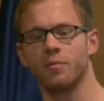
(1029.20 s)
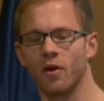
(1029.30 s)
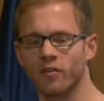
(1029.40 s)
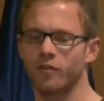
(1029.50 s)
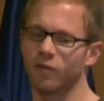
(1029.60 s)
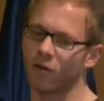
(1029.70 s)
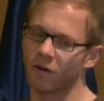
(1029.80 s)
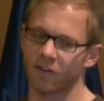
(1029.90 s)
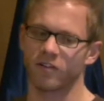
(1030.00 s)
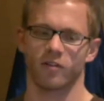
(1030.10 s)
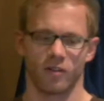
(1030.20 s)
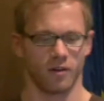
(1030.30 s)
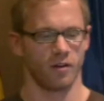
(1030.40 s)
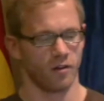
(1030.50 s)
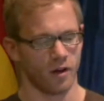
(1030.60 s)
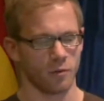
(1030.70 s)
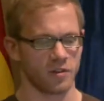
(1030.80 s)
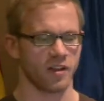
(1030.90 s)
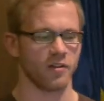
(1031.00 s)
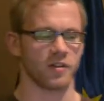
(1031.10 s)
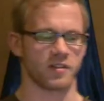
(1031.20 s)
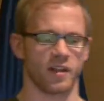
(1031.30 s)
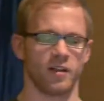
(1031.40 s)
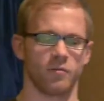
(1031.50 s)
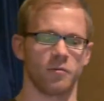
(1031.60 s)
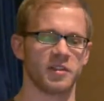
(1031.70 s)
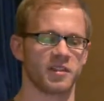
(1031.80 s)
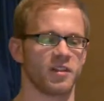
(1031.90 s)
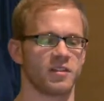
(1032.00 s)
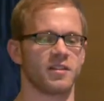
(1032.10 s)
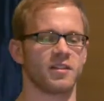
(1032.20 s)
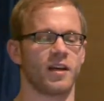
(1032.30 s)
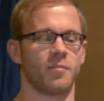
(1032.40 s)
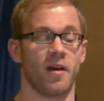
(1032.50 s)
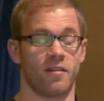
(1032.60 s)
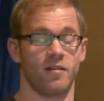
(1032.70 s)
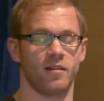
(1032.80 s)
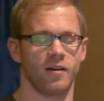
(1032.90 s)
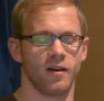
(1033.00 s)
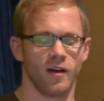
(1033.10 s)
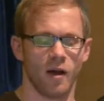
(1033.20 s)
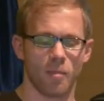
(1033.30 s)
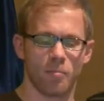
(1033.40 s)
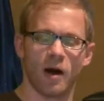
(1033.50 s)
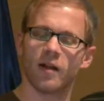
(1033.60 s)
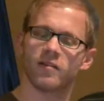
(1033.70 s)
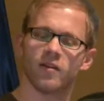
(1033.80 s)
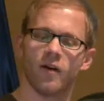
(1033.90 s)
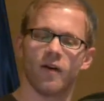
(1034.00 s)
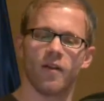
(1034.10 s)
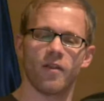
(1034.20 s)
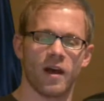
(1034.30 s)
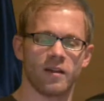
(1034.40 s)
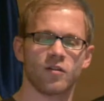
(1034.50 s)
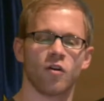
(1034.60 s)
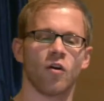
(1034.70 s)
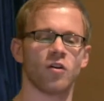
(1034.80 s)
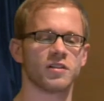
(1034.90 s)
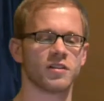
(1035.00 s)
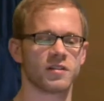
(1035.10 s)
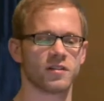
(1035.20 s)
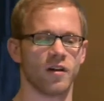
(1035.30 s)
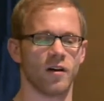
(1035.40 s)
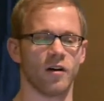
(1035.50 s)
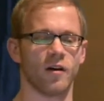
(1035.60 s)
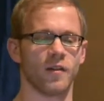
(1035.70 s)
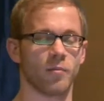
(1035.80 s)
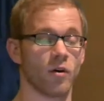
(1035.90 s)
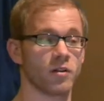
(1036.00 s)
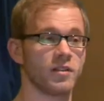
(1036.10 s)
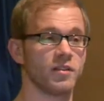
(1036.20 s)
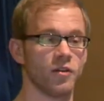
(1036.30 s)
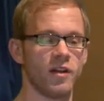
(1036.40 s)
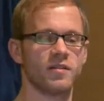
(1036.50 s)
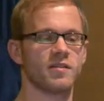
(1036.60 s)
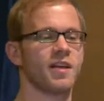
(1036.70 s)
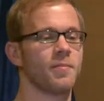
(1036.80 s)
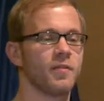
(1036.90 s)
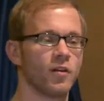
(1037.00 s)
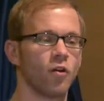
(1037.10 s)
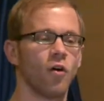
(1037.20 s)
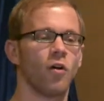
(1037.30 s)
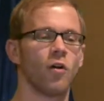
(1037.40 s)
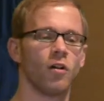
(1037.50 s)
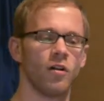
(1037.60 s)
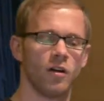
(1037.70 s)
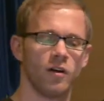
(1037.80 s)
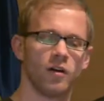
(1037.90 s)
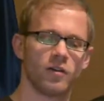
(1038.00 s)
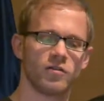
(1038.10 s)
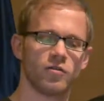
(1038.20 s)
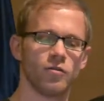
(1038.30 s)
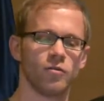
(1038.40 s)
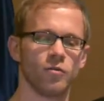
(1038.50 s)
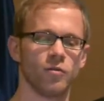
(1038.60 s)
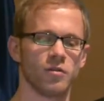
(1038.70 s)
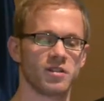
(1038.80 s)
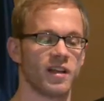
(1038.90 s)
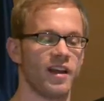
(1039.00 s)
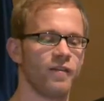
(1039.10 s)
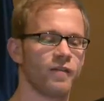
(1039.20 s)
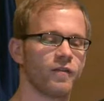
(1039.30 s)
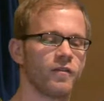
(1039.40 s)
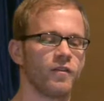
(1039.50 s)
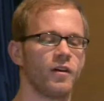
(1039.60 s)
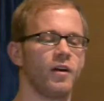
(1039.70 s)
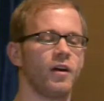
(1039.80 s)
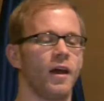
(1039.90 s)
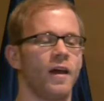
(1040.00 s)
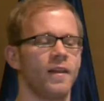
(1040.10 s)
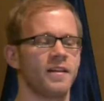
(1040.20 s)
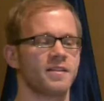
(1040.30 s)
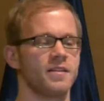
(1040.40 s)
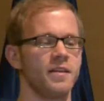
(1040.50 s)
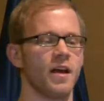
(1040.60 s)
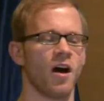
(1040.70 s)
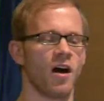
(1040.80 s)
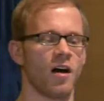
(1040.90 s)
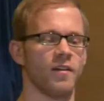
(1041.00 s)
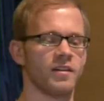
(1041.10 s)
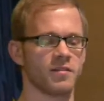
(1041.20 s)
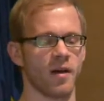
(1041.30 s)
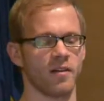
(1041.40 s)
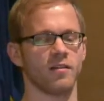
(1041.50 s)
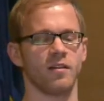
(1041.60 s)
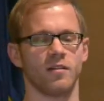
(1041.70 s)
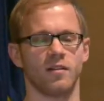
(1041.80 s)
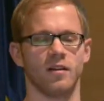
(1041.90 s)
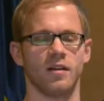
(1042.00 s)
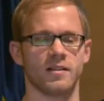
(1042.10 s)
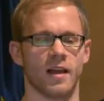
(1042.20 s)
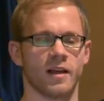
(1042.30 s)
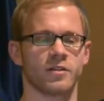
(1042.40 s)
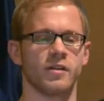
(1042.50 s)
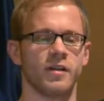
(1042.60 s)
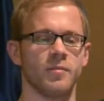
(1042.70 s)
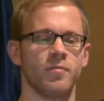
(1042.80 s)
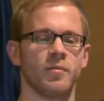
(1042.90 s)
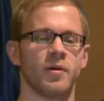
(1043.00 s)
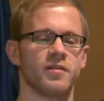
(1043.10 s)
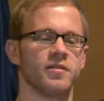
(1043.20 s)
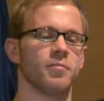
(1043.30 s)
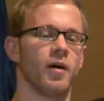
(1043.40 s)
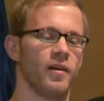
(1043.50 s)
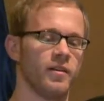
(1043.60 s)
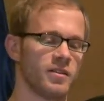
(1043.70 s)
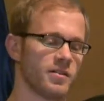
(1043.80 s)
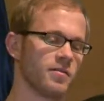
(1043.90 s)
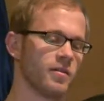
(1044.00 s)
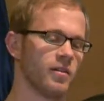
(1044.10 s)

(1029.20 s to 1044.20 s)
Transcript: proxy for is, I will tell you in a second when we discuss the second method, but that causes the proxy to intercept the call to save and then see, this method is actually implemented by this